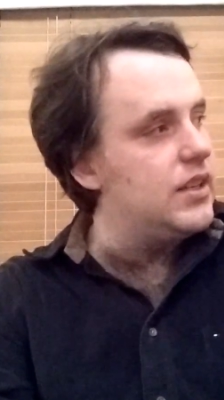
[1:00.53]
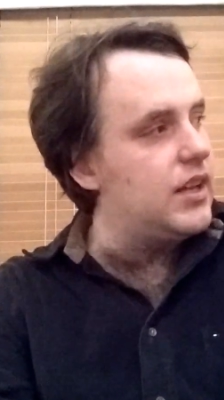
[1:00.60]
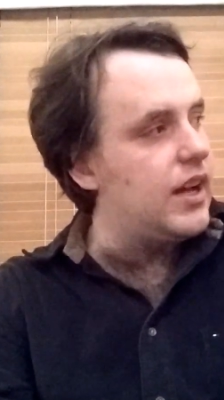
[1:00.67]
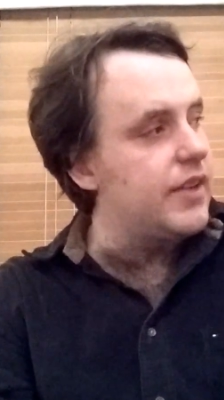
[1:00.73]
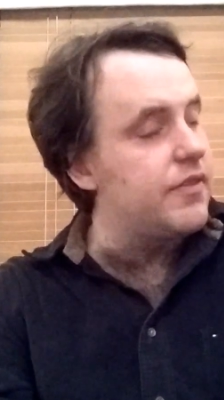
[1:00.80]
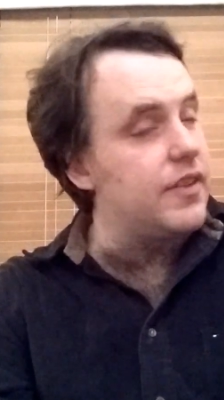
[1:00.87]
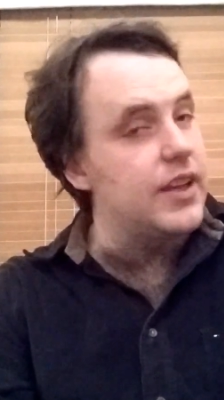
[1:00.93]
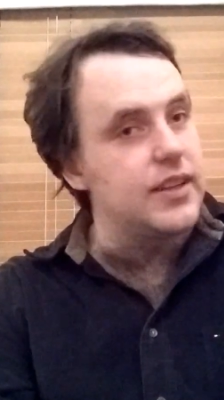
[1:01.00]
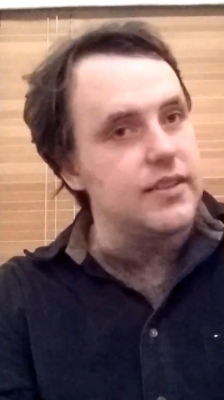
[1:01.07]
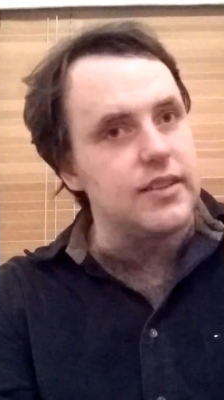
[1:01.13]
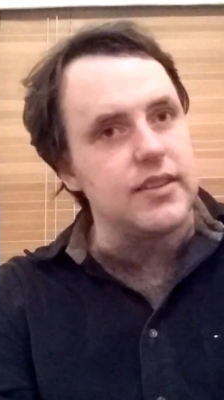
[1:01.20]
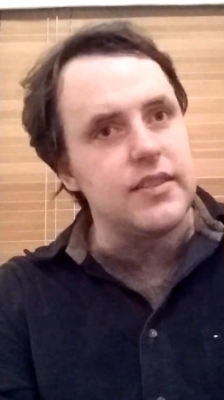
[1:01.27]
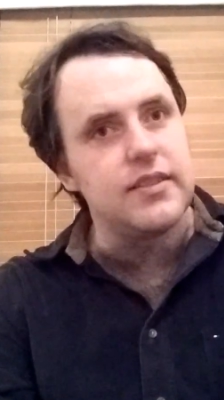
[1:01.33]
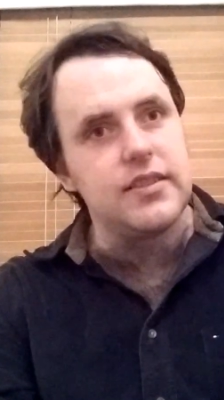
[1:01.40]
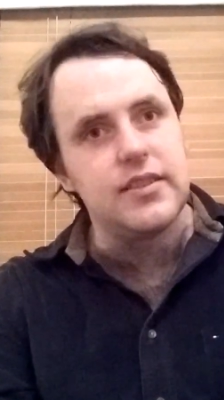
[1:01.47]
I
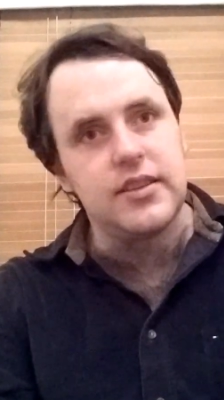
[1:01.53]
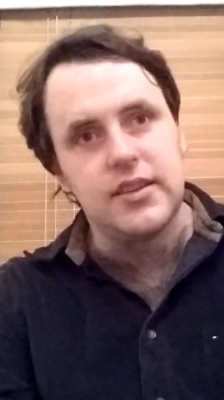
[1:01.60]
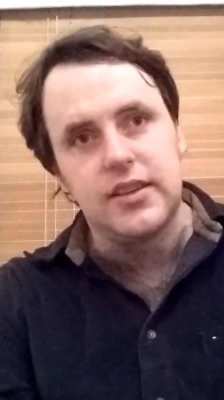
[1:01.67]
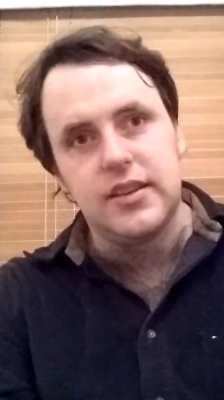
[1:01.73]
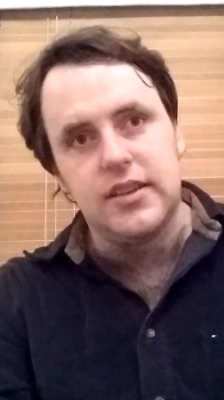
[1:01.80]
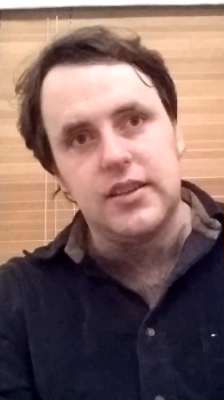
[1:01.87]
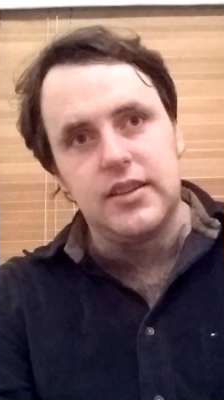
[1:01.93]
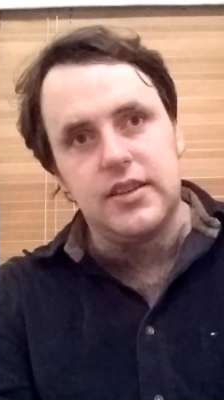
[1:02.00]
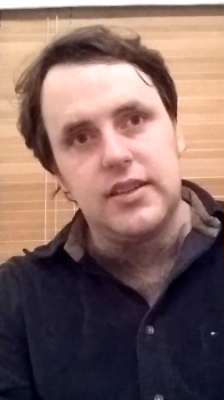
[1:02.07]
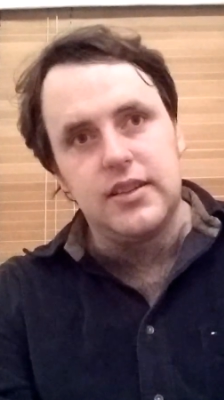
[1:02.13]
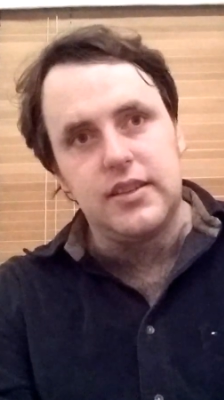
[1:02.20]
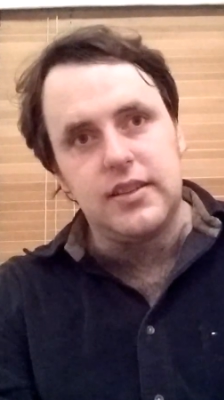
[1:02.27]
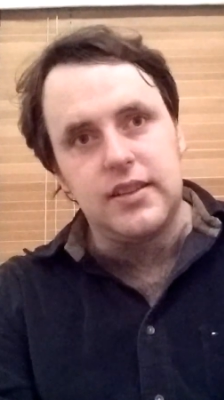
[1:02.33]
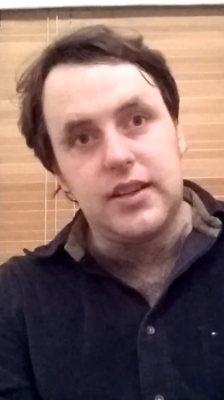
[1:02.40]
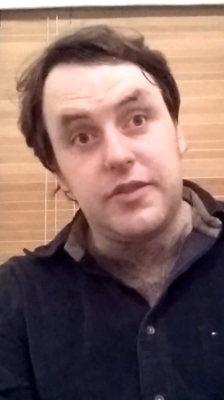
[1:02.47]
fainted.
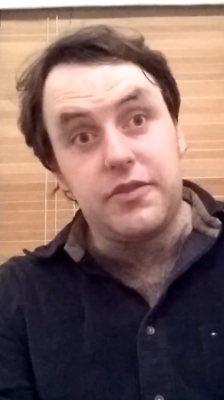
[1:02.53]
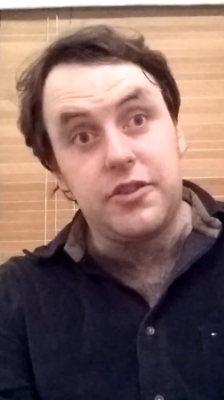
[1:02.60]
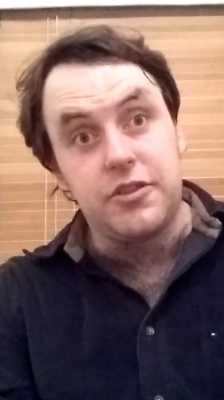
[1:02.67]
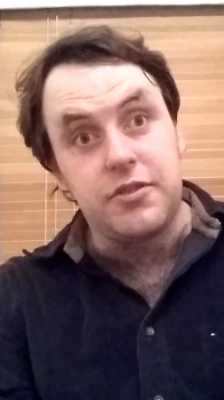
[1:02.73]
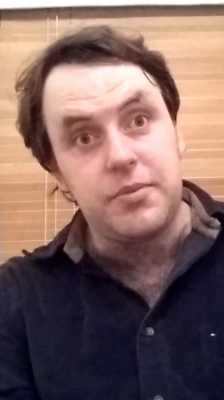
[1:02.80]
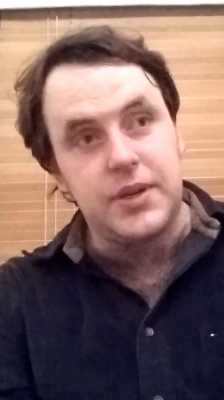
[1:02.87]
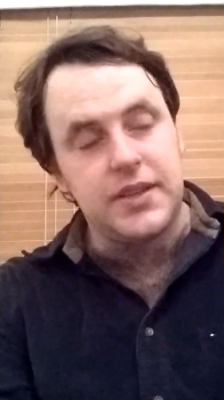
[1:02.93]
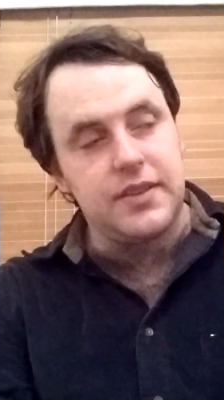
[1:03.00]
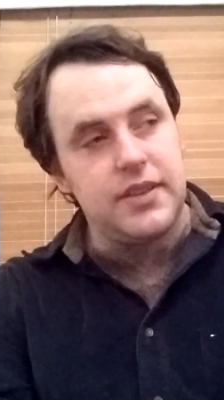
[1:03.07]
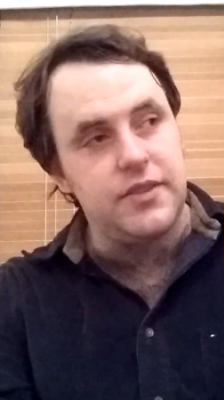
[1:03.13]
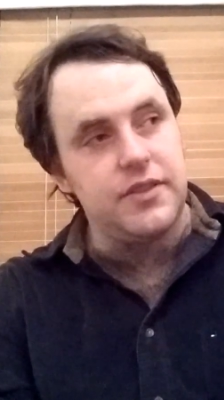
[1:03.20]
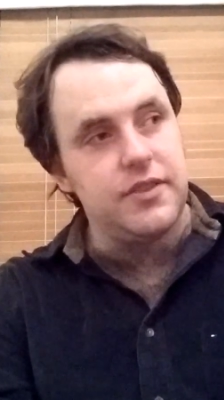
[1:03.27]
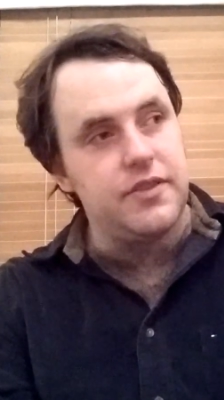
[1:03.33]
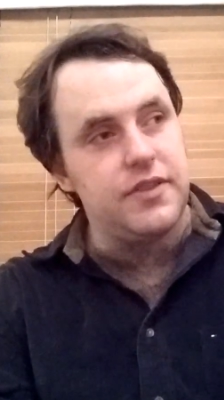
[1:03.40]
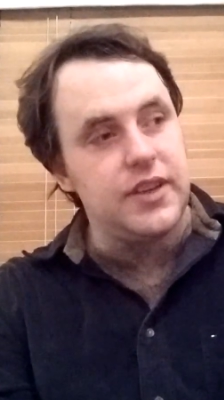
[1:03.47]
I forced
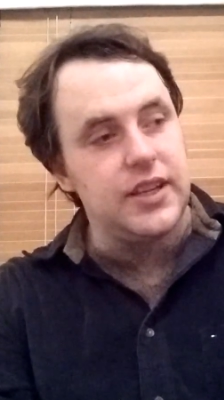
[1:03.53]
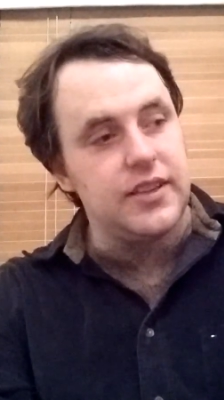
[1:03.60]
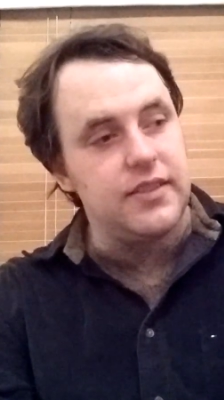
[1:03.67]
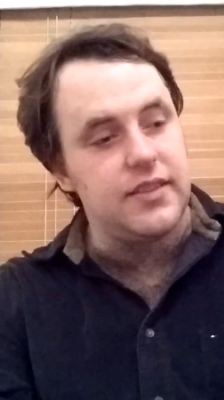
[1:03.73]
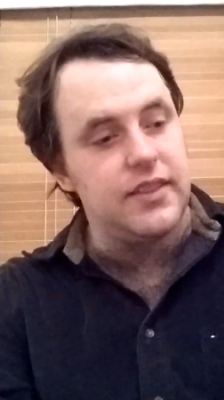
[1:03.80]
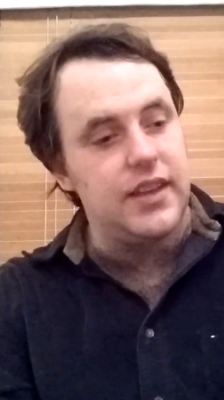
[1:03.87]
myself to faint.